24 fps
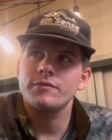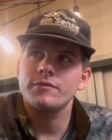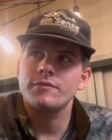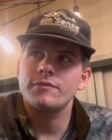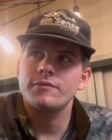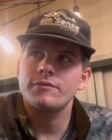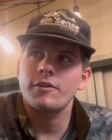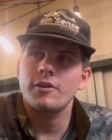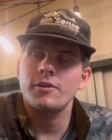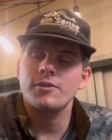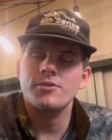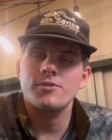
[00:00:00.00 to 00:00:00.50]

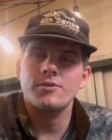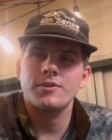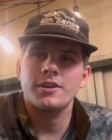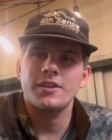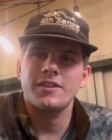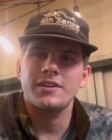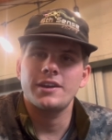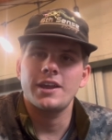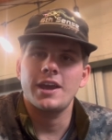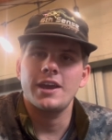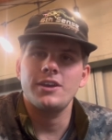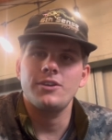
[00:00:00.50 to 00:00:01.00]
further into
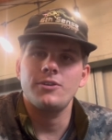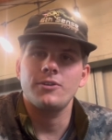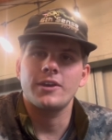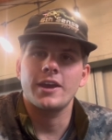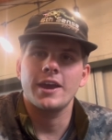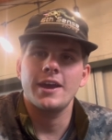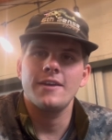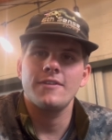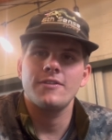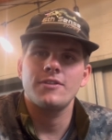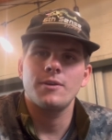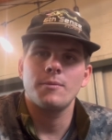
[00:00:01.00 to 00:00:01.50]
the day you
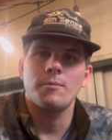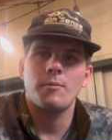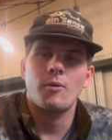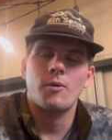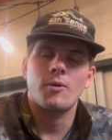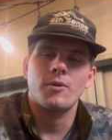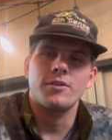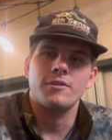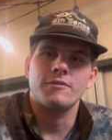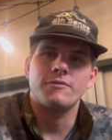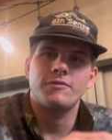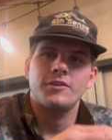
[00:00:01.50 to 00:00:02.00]
get, the
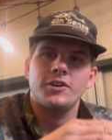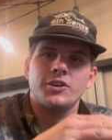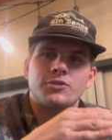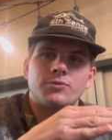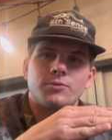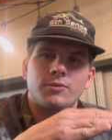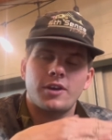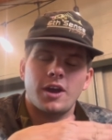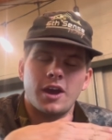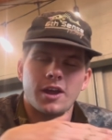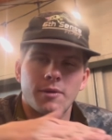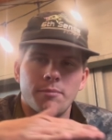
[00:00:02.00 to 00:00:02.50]
more the fish
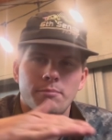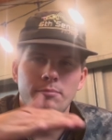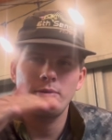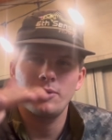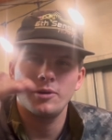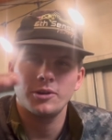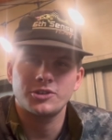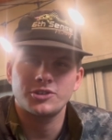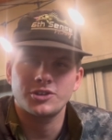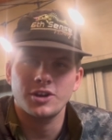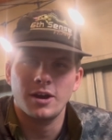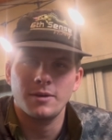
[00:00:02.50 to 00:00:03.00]
will kind of
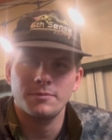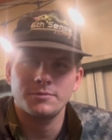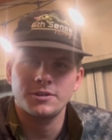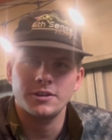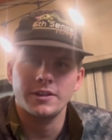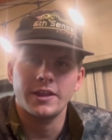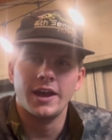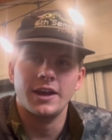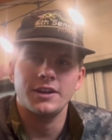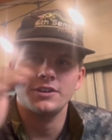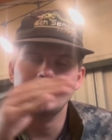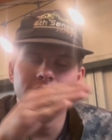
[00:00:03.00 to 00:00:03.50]
push up to
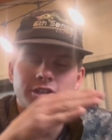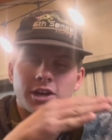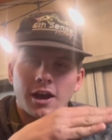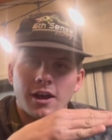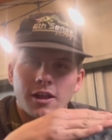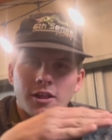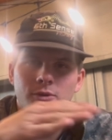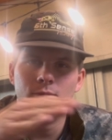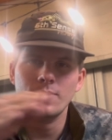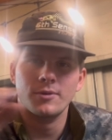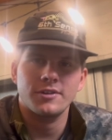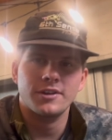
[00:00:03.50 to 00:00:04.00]
that
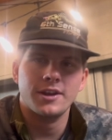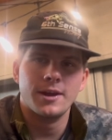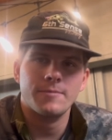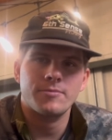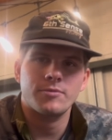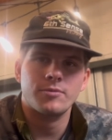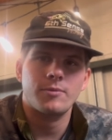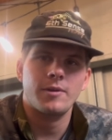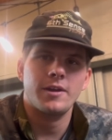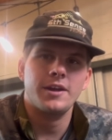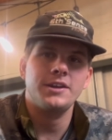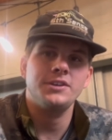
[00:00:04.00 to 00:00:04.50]
shallower
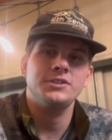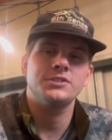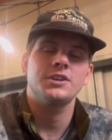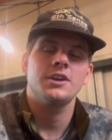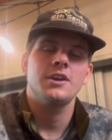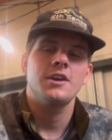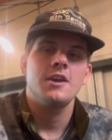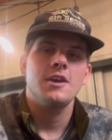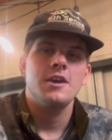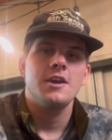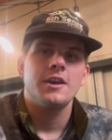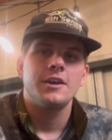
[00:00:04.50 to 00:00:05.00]
depth range,
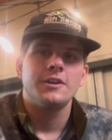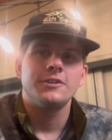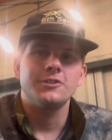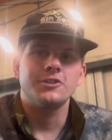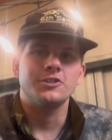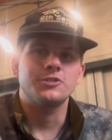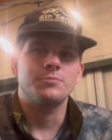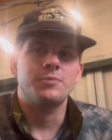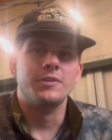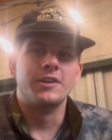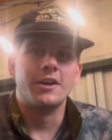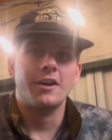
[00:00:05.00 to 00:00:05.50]

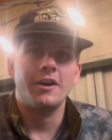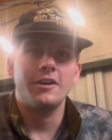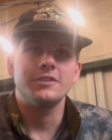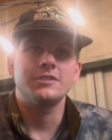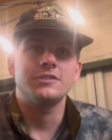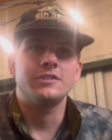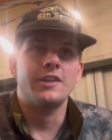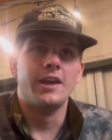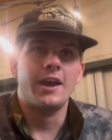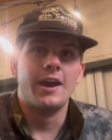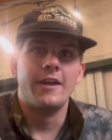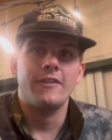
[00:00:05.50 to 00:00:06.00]
just
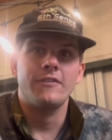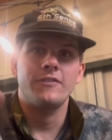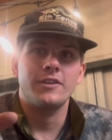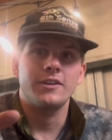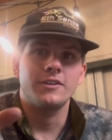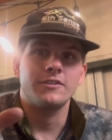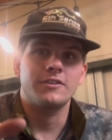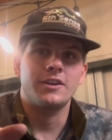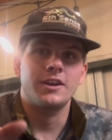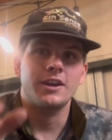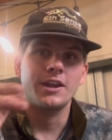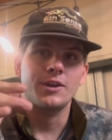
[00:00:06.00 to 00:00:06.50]
because that
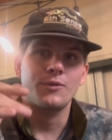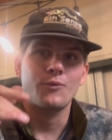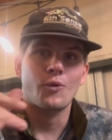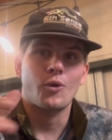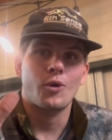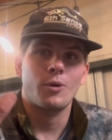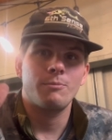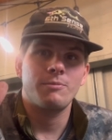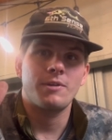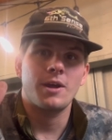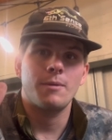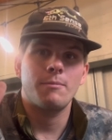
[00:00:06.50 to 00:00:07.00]
is getting
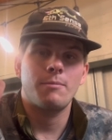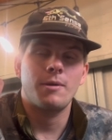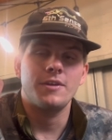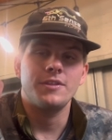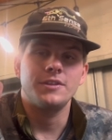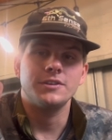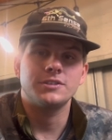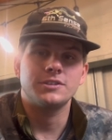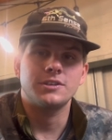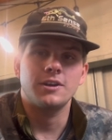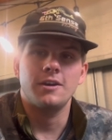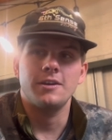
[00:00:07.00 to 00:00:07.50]
warmed up by
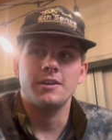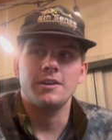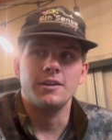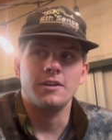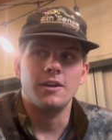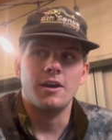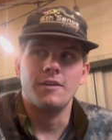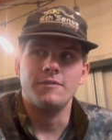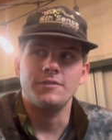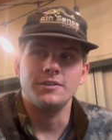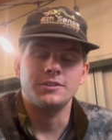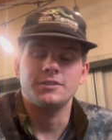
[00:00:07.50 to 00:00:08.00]
the sun, and
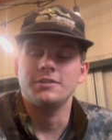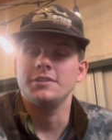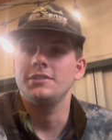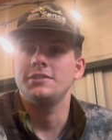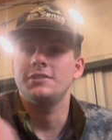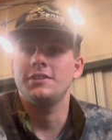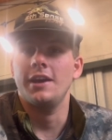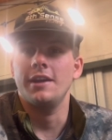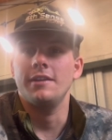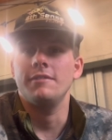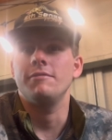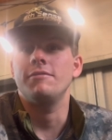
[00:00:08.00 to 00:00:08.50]
obviously
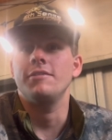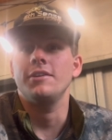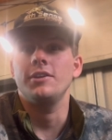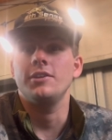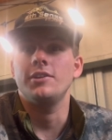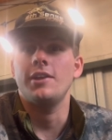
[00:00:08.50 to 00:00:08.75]
10 feet